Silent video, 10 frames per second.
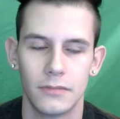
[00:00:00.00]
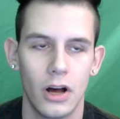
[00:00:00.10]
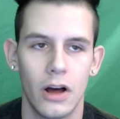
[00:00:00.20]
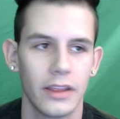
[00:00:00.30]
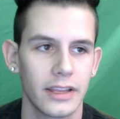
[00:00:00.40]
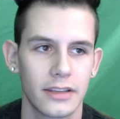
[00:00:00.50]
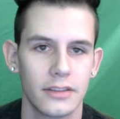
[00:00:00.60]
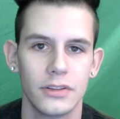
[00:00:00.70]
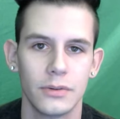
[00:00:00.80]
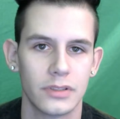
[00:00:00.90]
All it
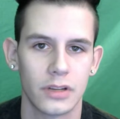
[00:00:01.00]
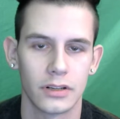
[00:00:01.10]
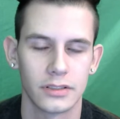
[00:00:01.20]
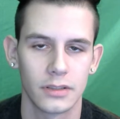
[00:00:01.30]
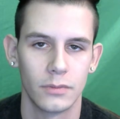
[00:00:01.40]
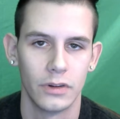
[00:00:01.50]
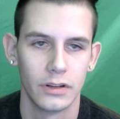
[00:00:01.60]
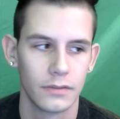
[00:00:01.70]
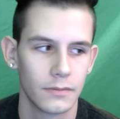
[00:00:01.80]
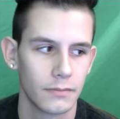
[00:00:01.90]
can do is hurt someone.
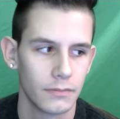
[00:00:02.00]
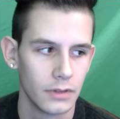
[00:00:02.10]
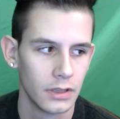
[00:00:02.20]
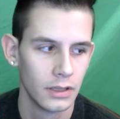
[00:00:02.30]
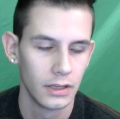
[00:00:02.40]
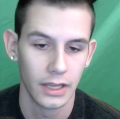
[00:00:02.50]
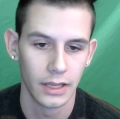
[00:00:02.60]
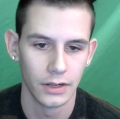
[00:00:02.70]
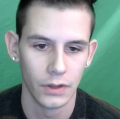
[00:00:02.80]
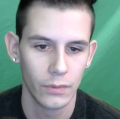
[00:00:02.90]

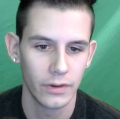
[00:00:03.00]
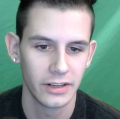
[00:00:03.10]
And no one